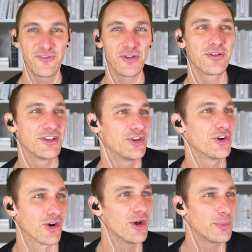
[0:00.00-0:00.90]
you're in
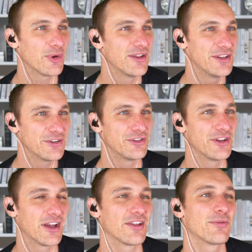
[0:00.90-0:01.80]
Europe, in,
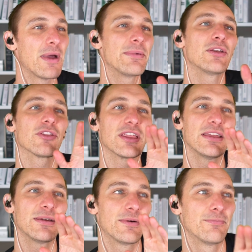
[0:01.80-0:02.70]
uh, maybe not
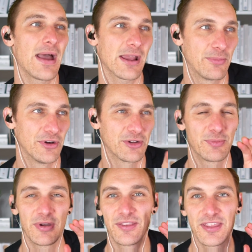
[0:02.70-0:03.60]
the MacBook,
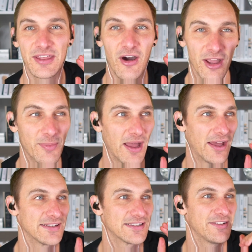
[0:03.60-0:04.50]
but the
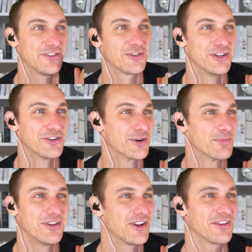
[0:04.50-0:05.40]
iPad. If you're in Europe,
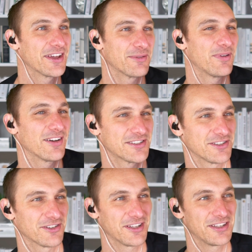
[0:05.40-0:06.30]
you don't get a plug
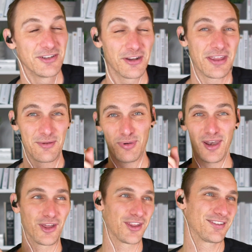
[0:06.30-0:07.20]
socket. You don't get a plug.